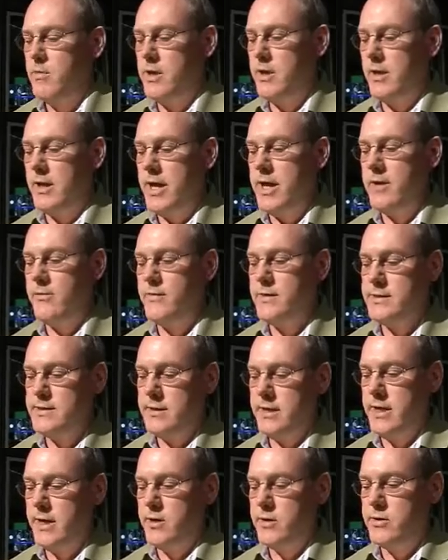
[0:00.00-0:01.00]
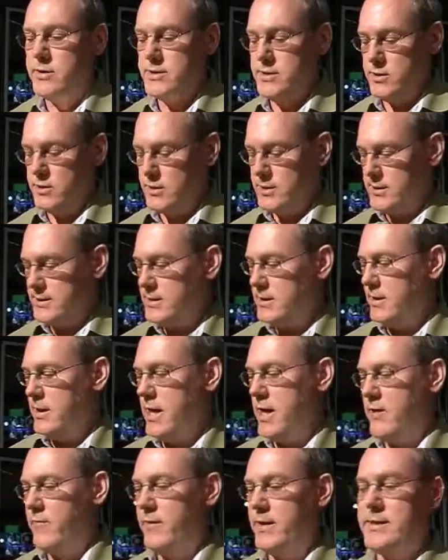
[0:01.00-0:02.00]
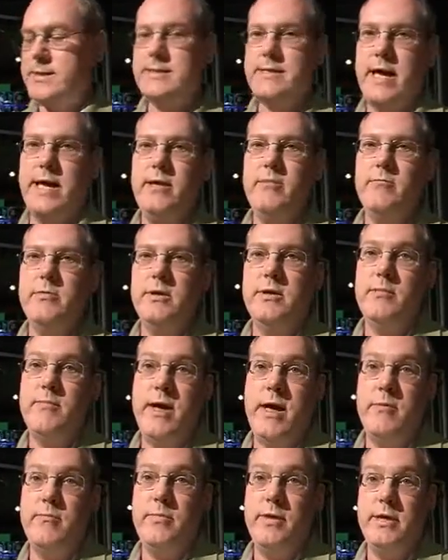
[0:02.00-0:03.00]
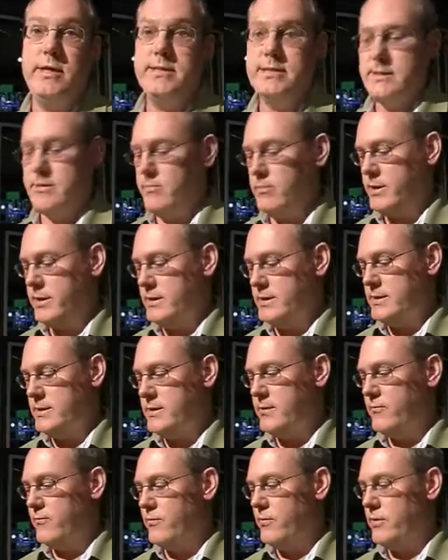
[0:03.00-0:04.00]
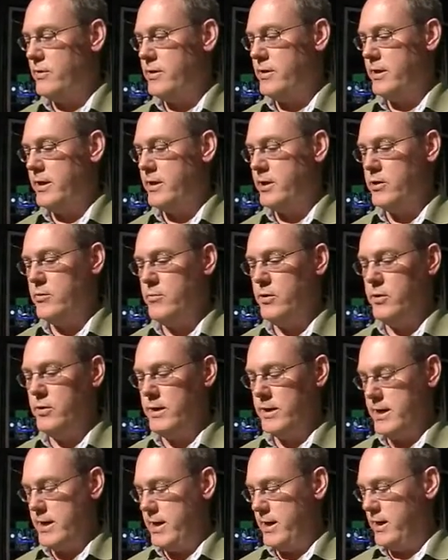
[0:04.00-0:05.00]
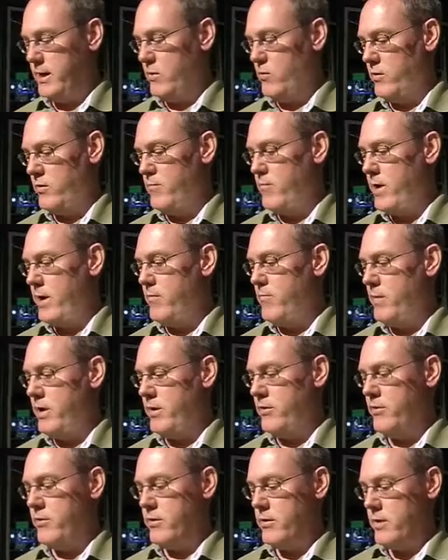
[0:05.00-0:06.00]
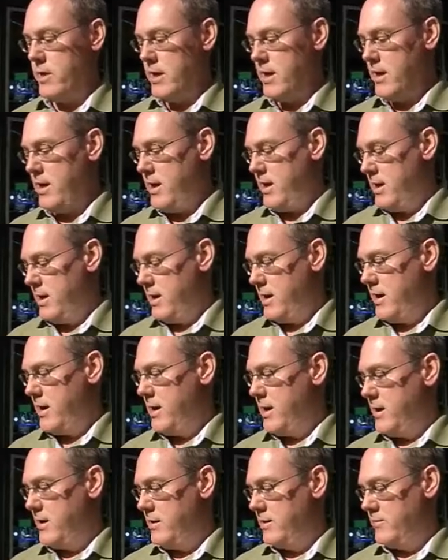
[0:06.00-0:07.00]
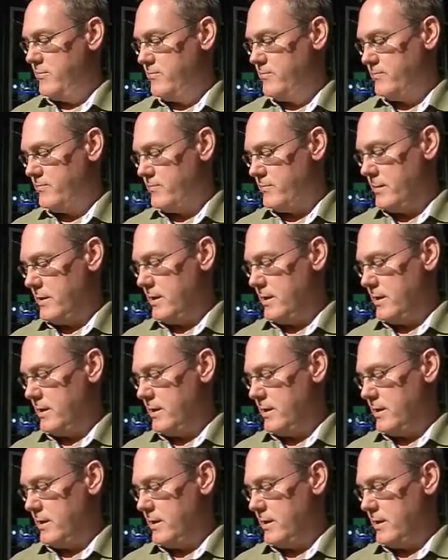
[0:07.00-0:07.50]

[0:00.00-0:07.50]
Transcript: but a lot of his letters, there's just a lot of excitement about being someplace different, communicating with my mother. Um,